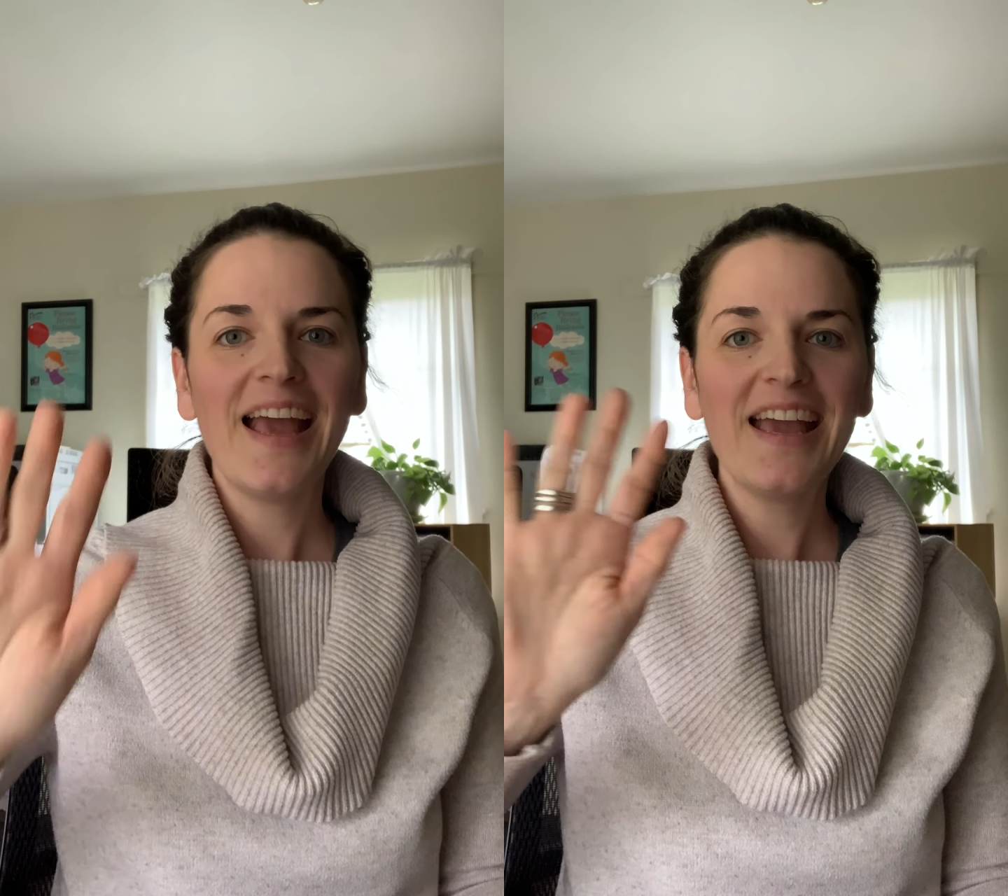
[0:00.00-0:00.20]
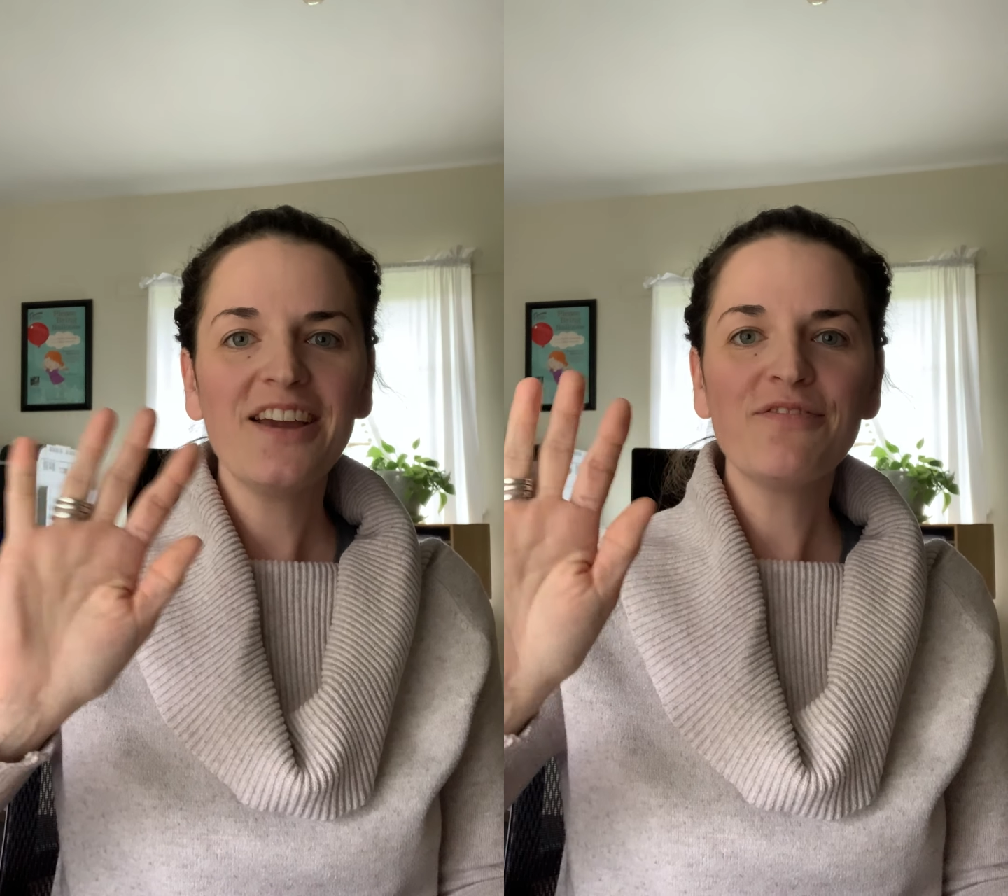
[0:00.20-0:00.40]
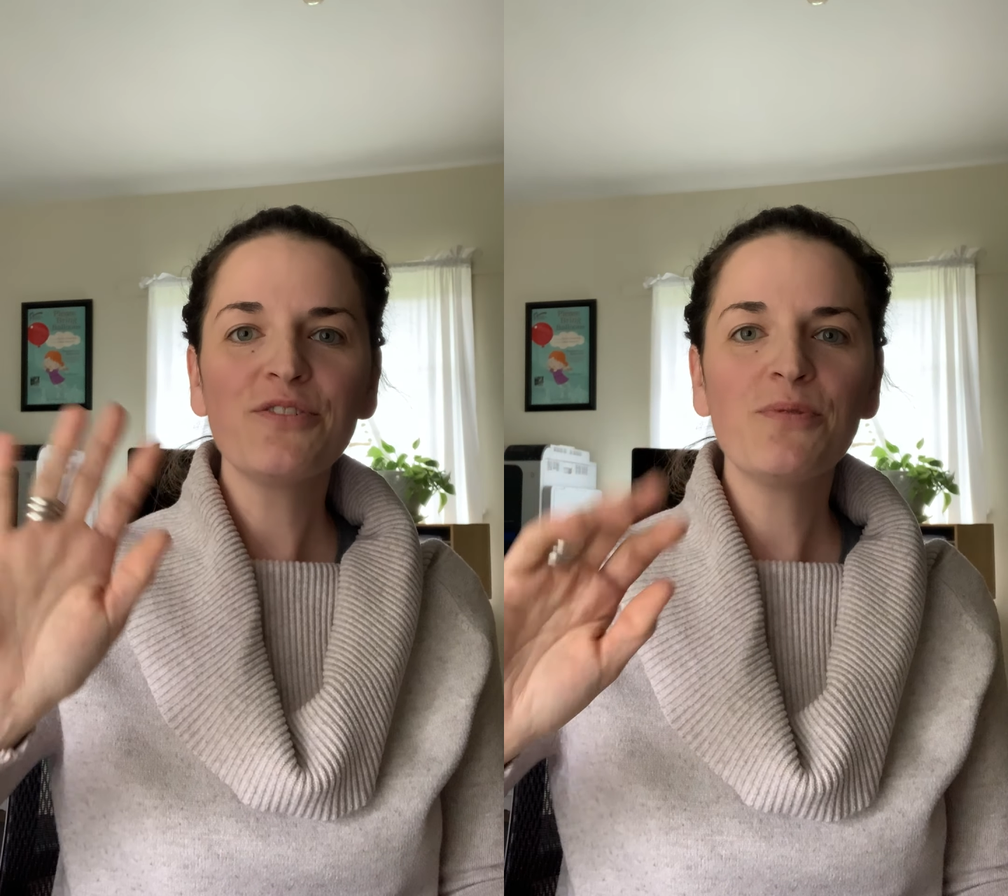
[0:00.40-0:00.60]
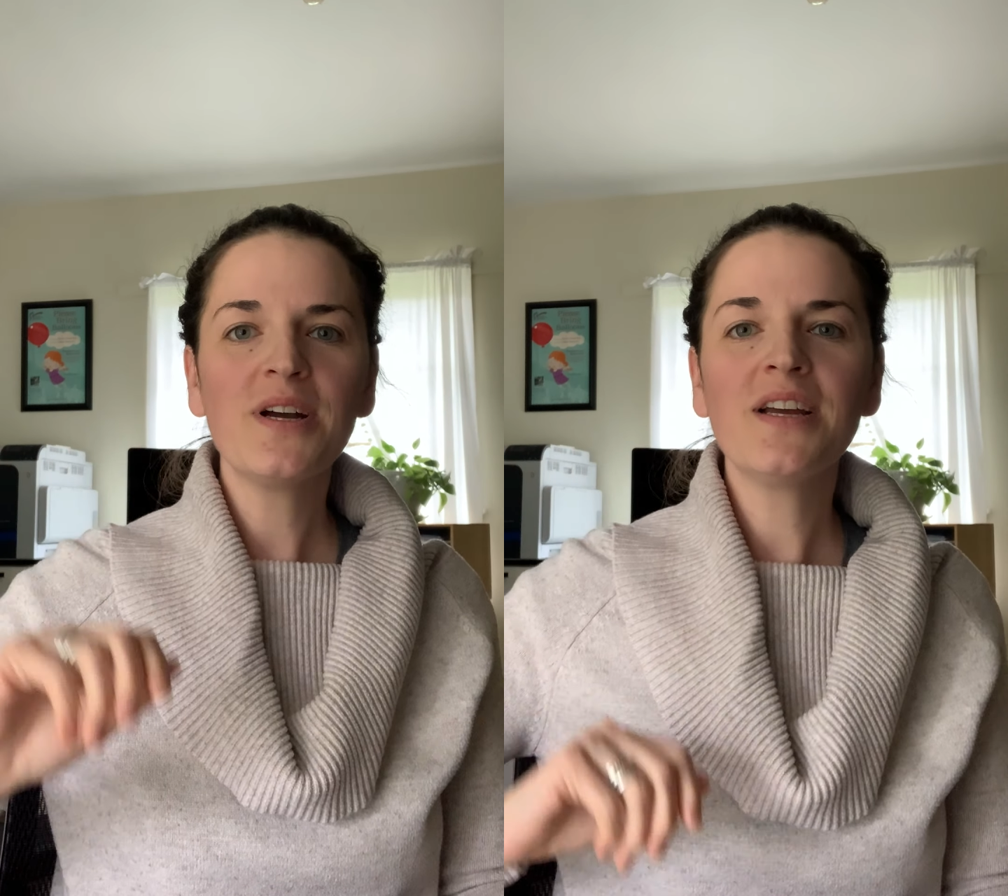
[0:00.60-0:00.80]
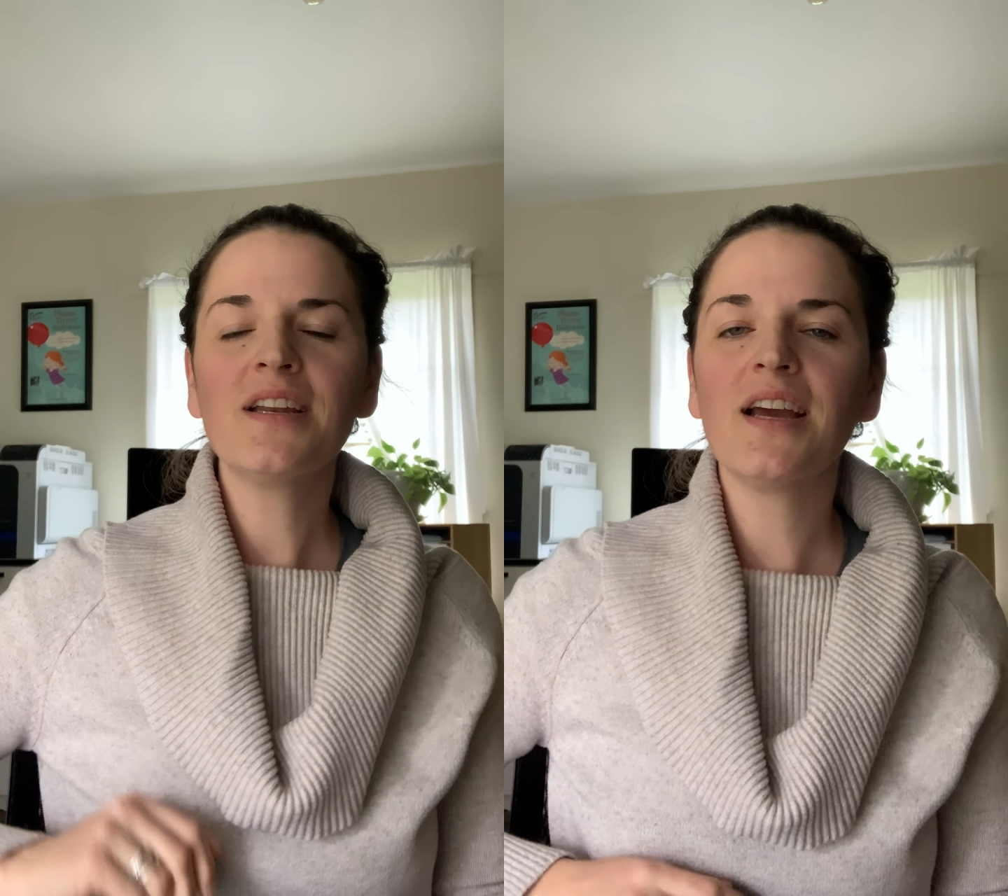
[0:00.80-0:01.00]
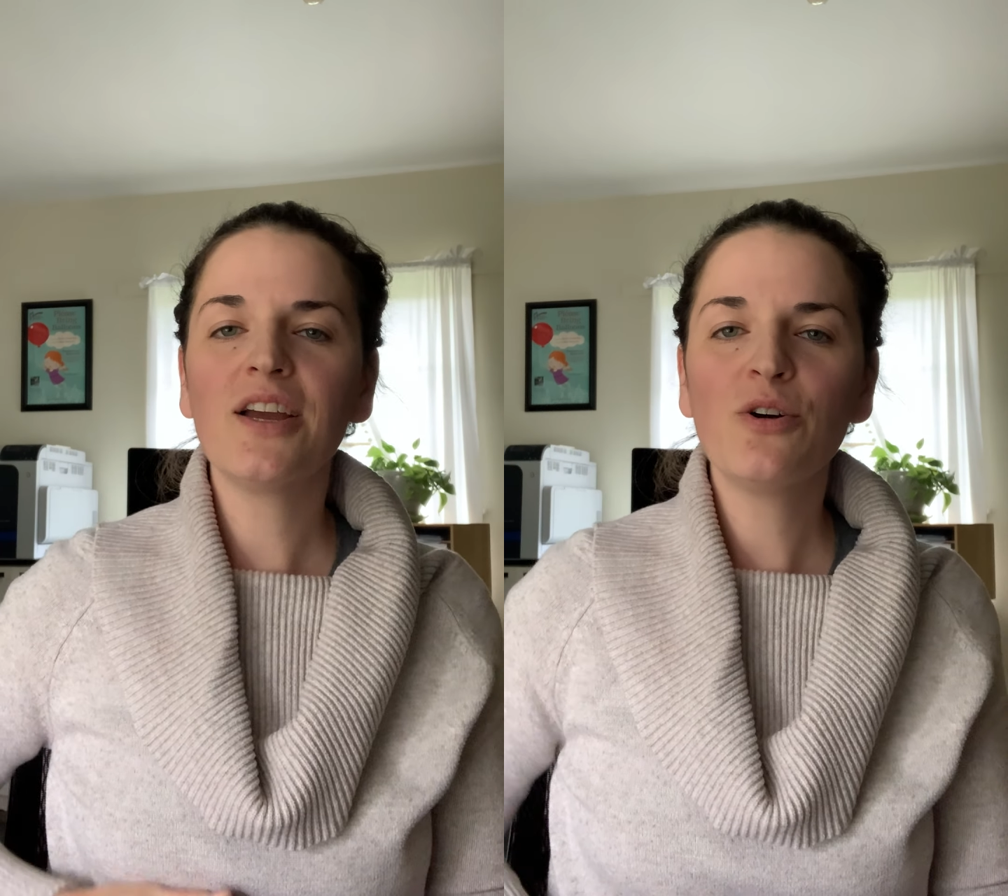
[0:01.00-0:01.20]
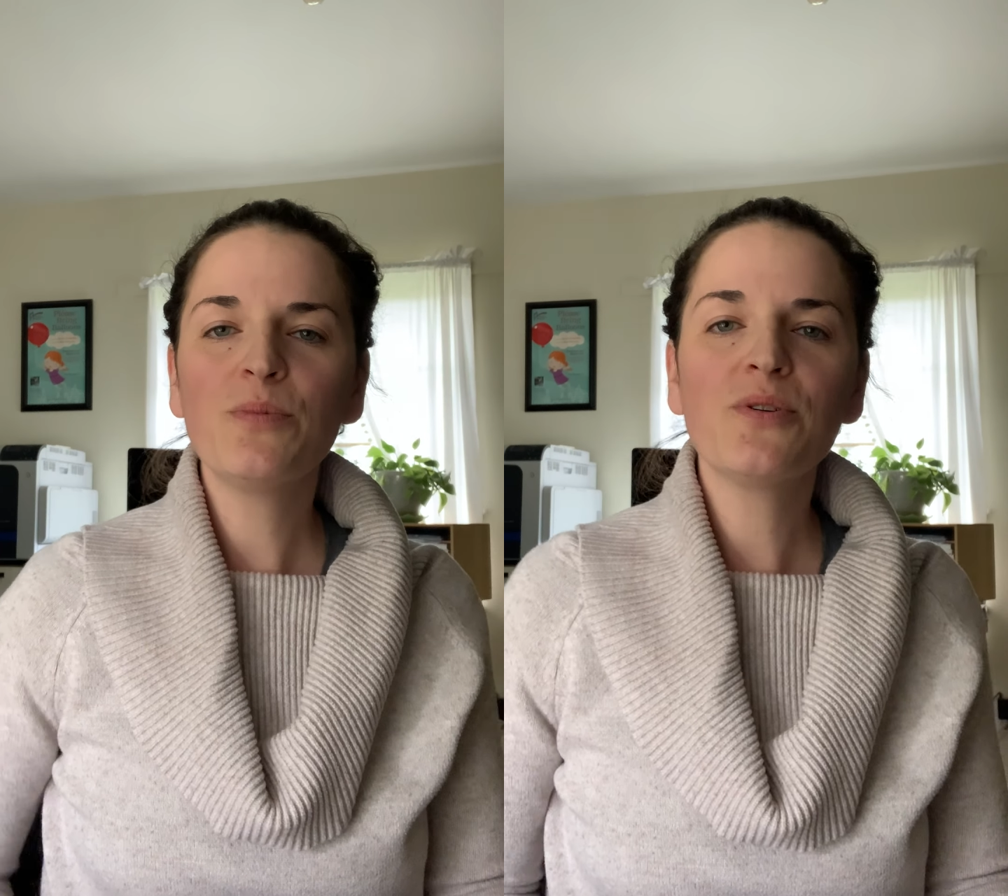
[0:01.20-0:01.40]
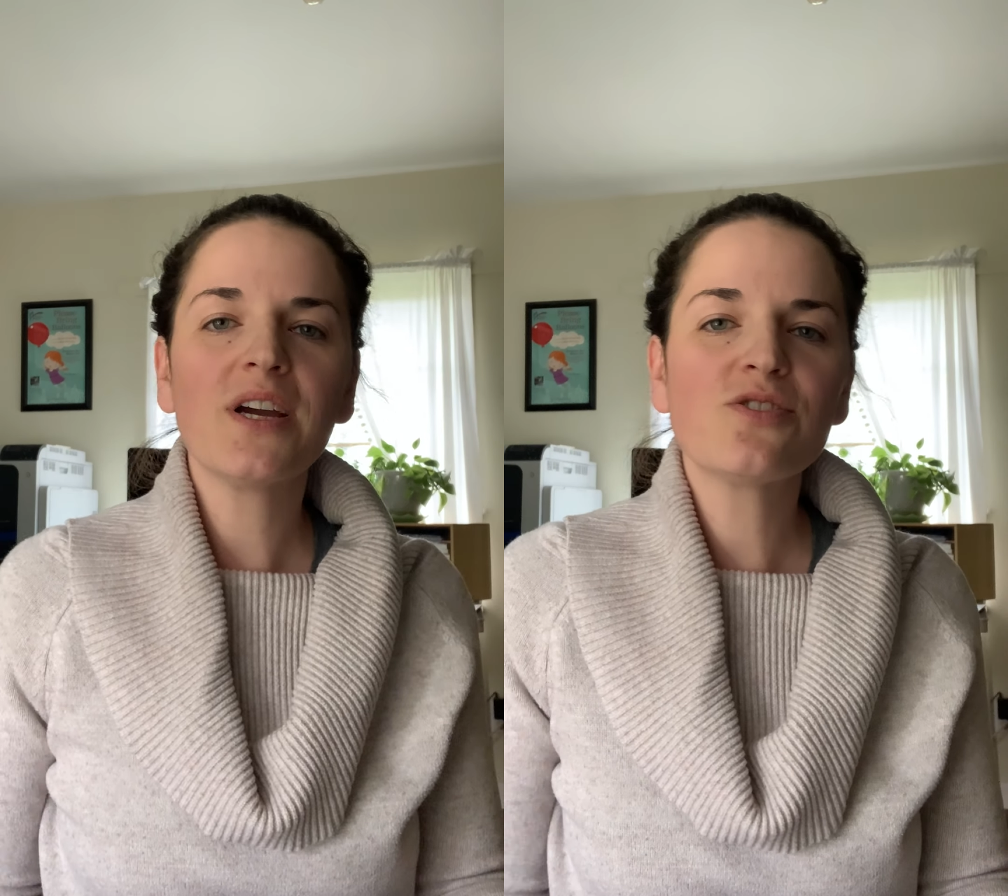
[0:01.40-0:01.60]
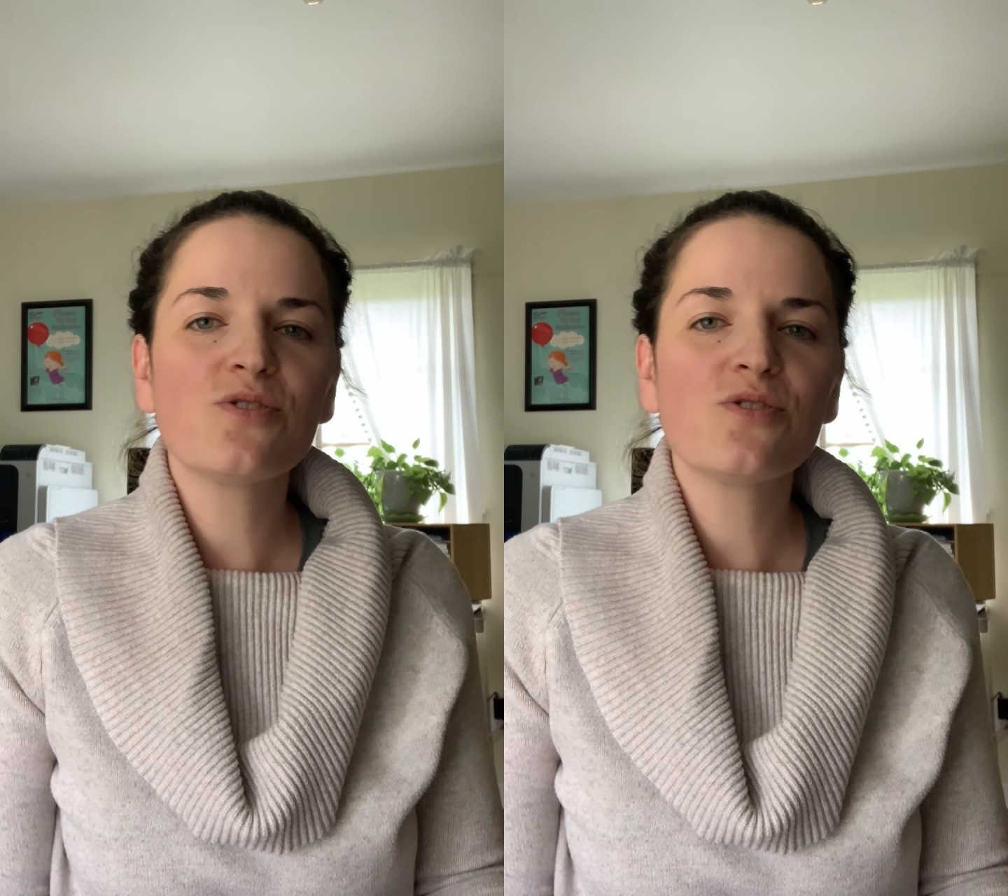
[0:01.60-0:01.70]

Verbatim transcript: Hey everyone, I hope you guys